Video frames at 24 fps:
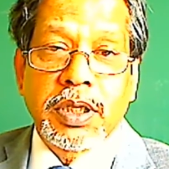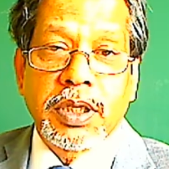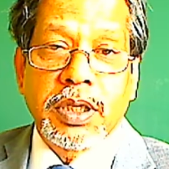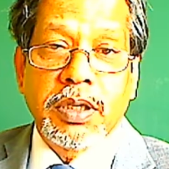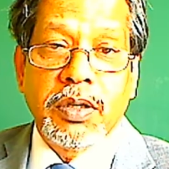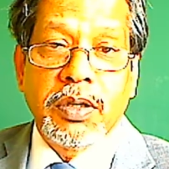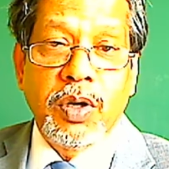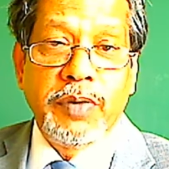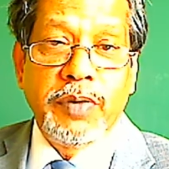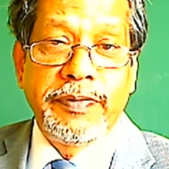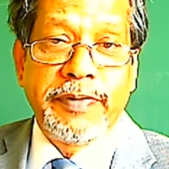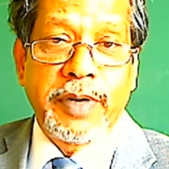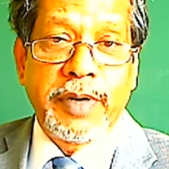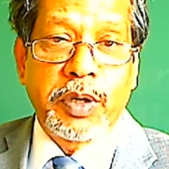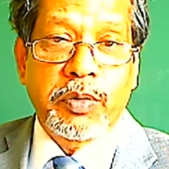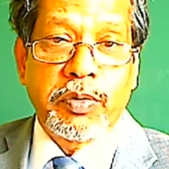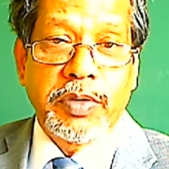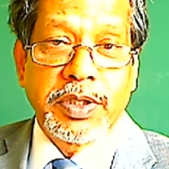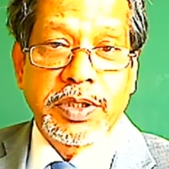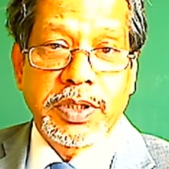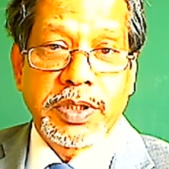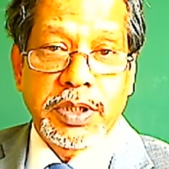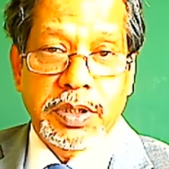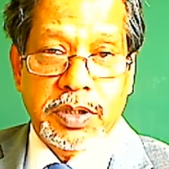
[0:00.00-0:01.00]
low
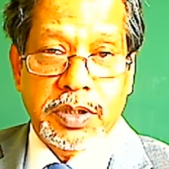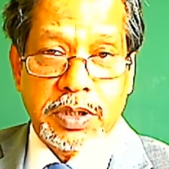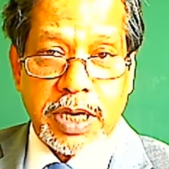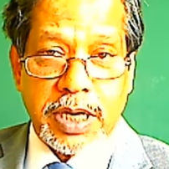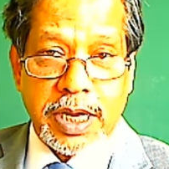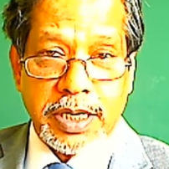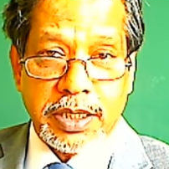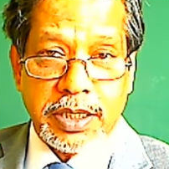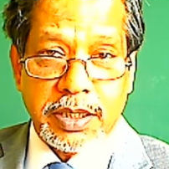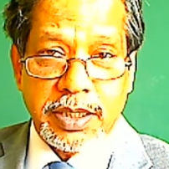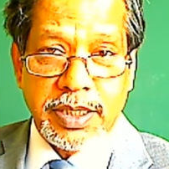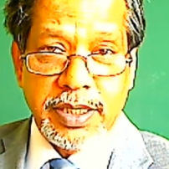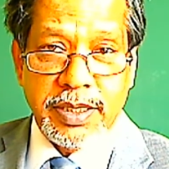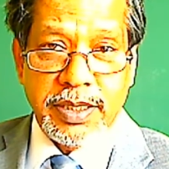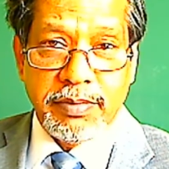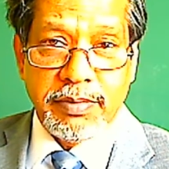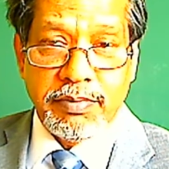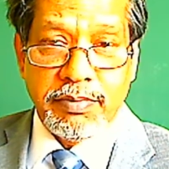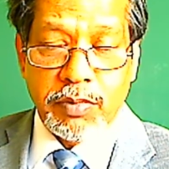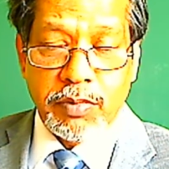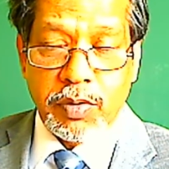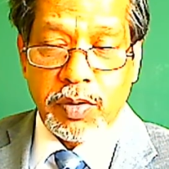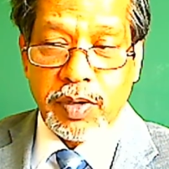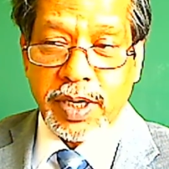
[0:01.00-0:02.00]
frequency, slightly
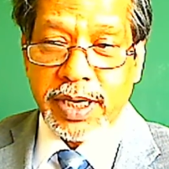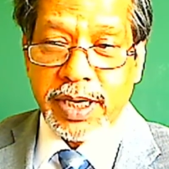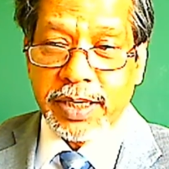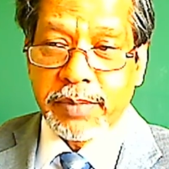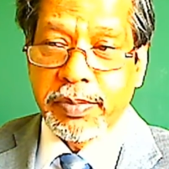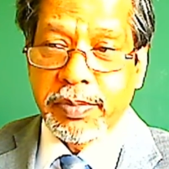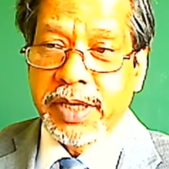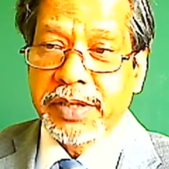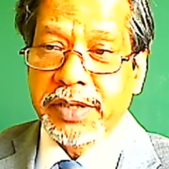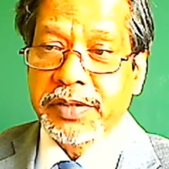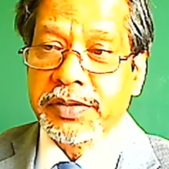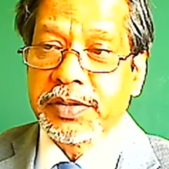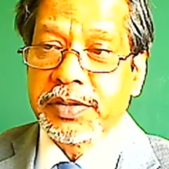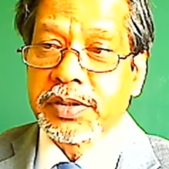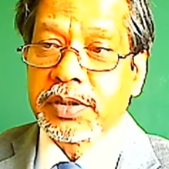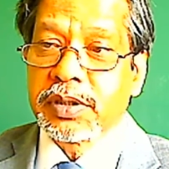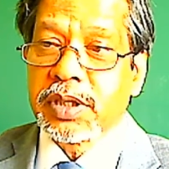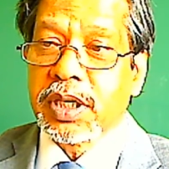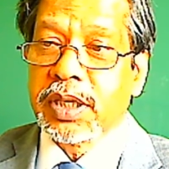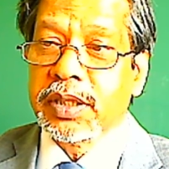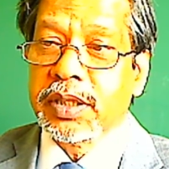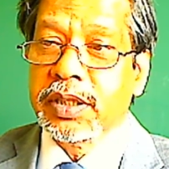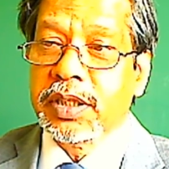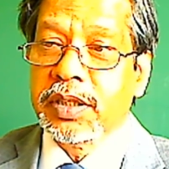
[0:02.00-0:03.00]
more like
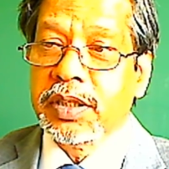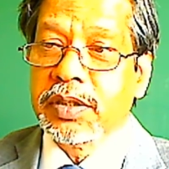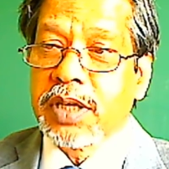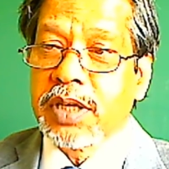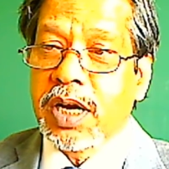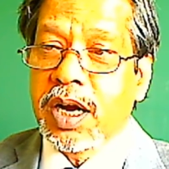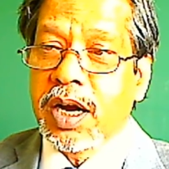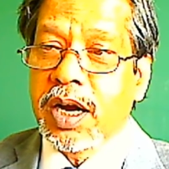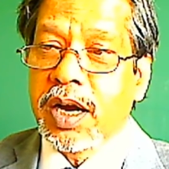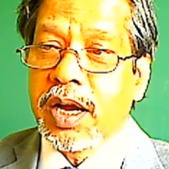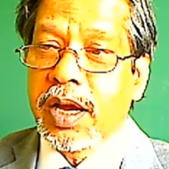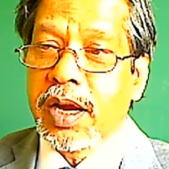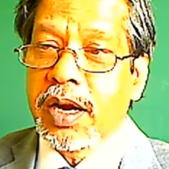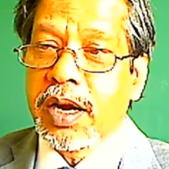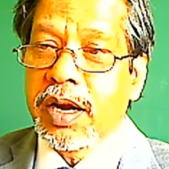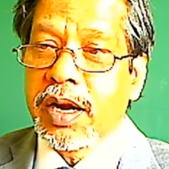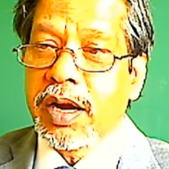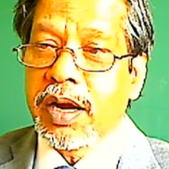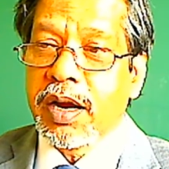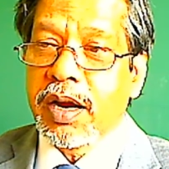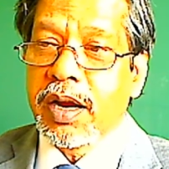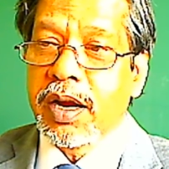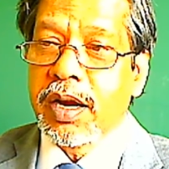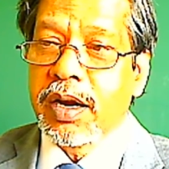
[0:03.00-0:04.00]
bass, and there's
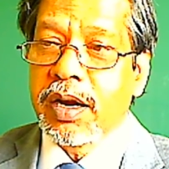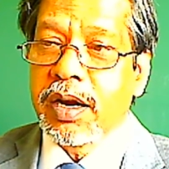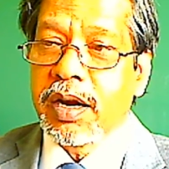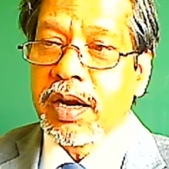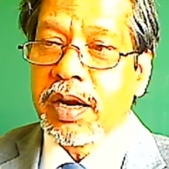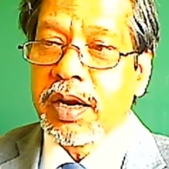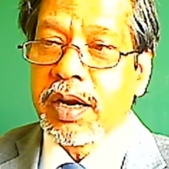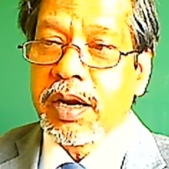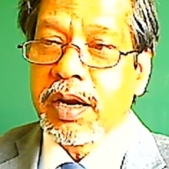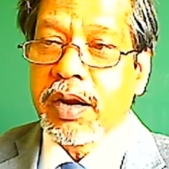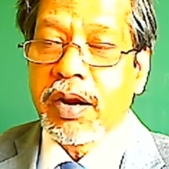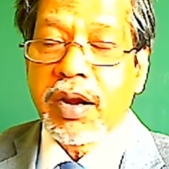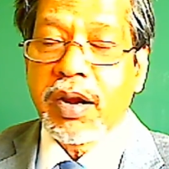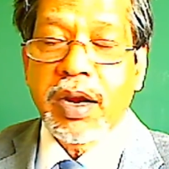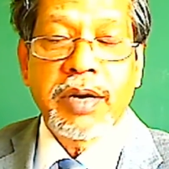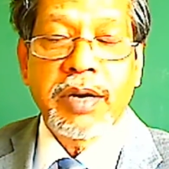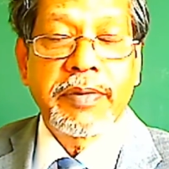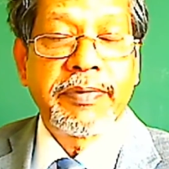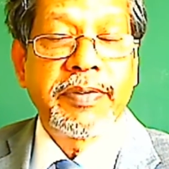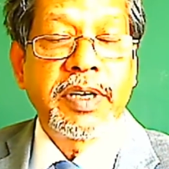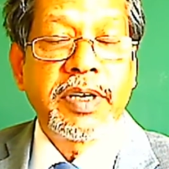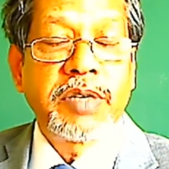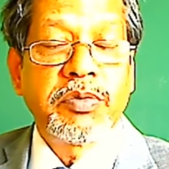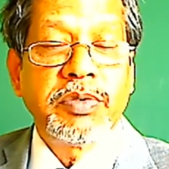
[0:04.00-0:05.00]
higher
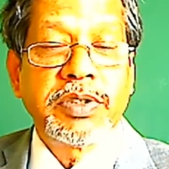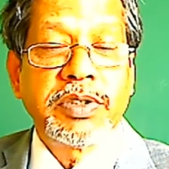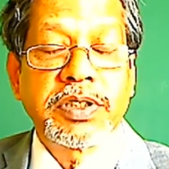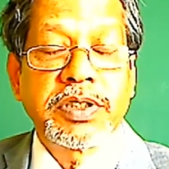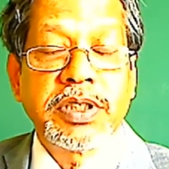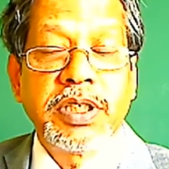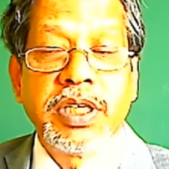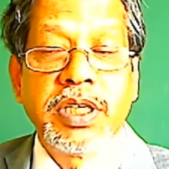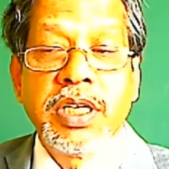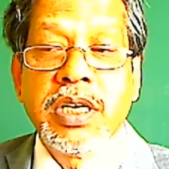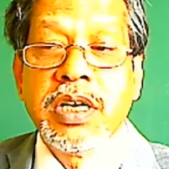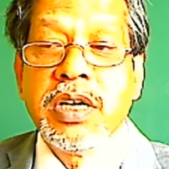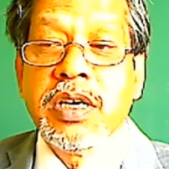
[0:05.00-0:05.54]
frequency.